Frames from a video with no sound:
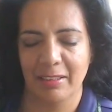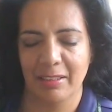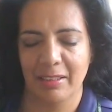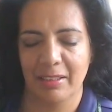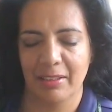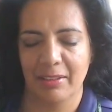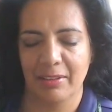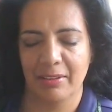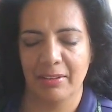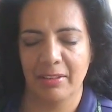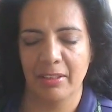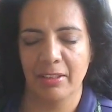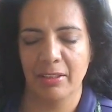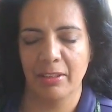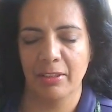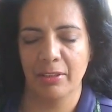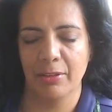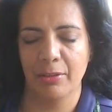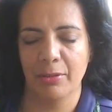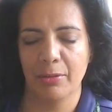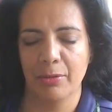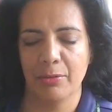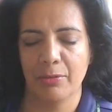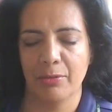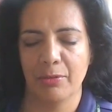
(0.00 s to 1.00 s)
Yeah,
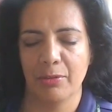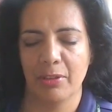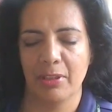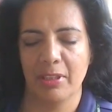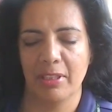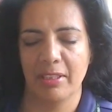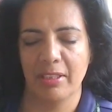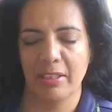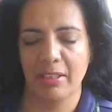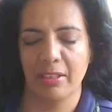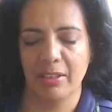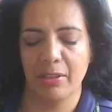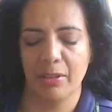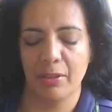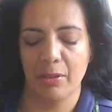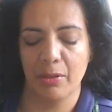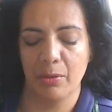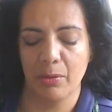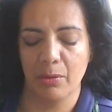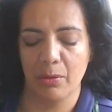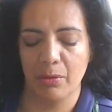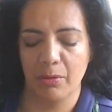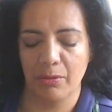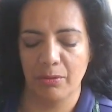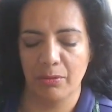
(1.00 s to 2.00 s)
thank you for letting go
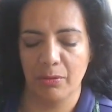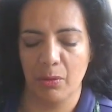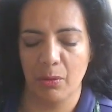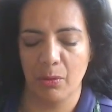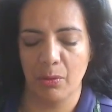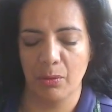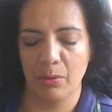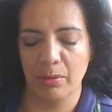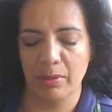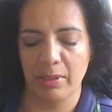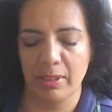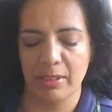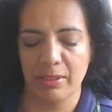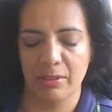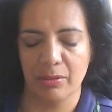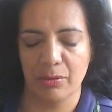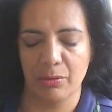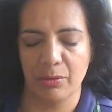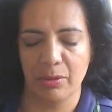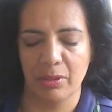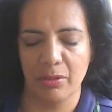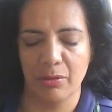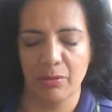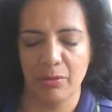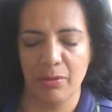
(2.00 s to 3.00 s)

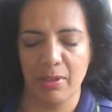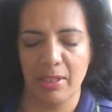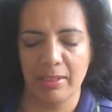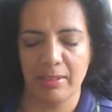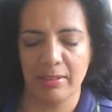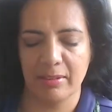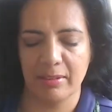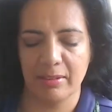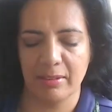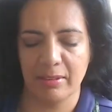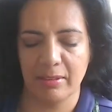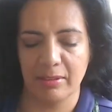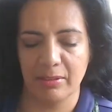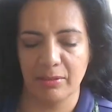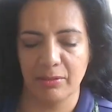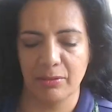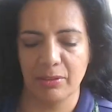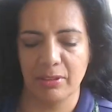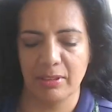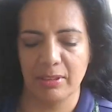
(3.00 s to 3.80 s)
regret and